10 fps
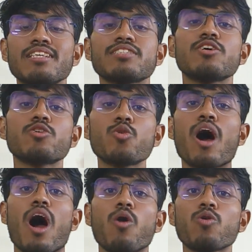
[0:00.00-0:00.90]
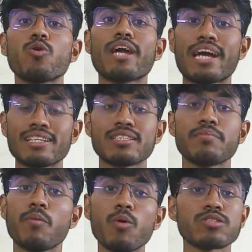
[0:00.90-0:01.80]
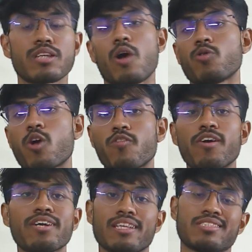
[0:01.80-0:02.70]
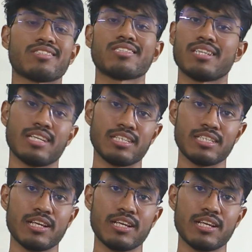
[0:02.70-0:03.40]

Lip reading: to how to get the most out of a test series.